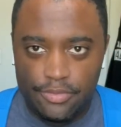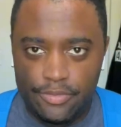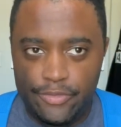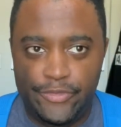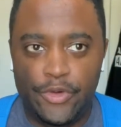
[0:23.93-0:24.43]

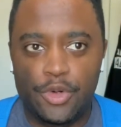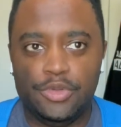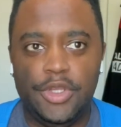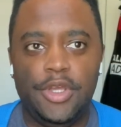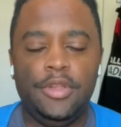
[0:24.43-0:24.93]

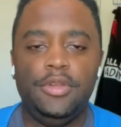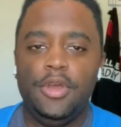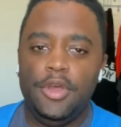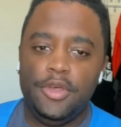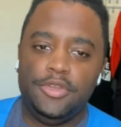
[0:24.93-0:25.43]
fold in
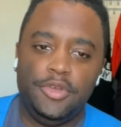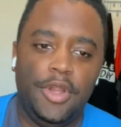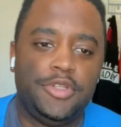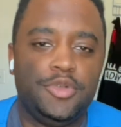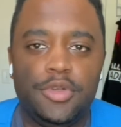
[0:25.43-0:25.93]
so
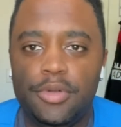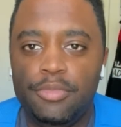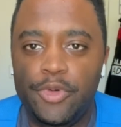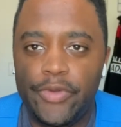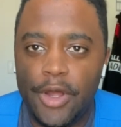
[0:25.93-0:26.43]
that you could
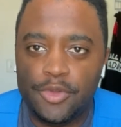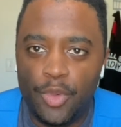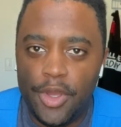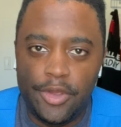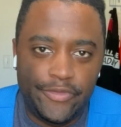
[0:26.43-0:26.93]
move it out the
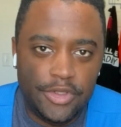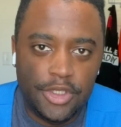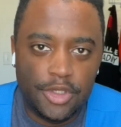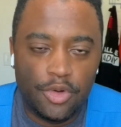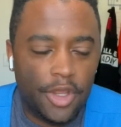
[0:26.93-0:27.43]
way if you need
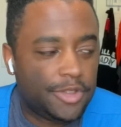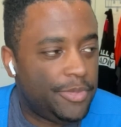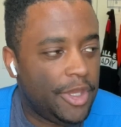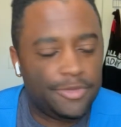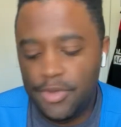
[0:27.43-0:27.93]
to create
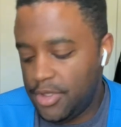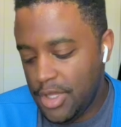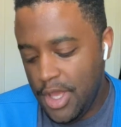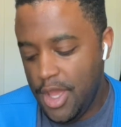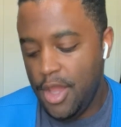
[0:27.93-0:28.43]
space. But
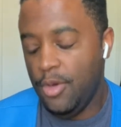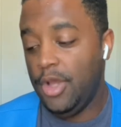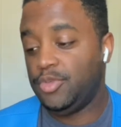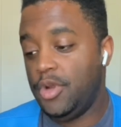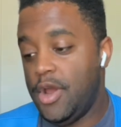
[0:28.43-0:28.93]

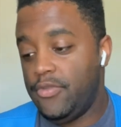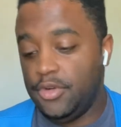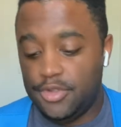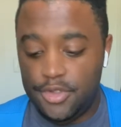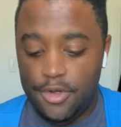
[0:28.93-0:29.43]
that's whatever.
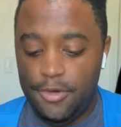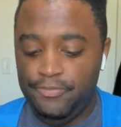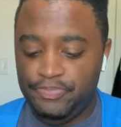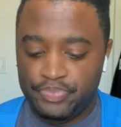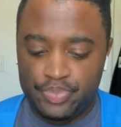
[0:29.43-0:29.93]
So
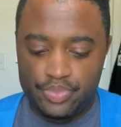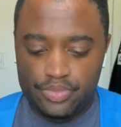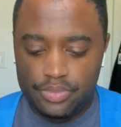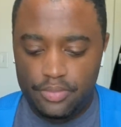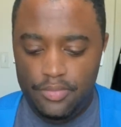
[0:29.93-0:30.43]

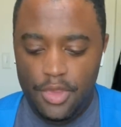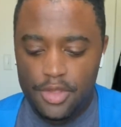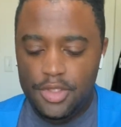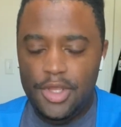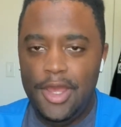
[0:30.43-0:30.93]

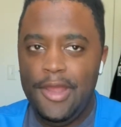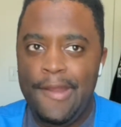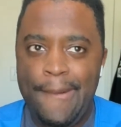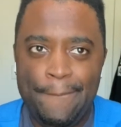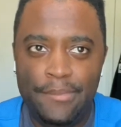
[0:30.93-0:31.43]
today
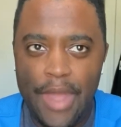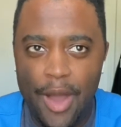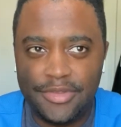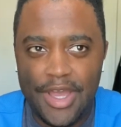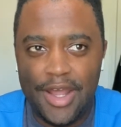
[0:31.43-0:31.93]
I
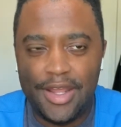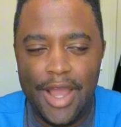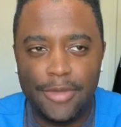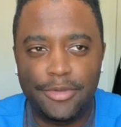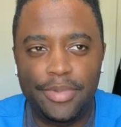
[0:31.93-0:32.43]
was kind of
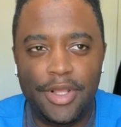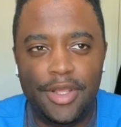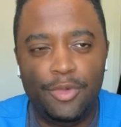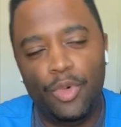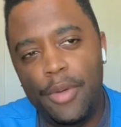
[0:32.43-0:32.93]

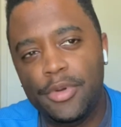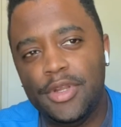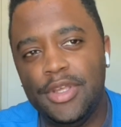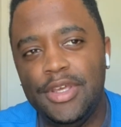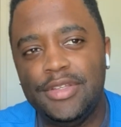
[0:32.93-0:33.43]
contemplating what I'm
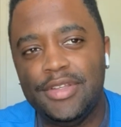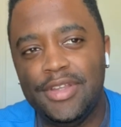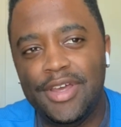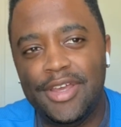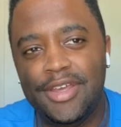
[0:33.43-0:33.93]
gonna eat
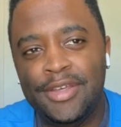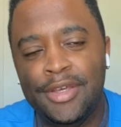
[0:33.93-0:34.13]
today.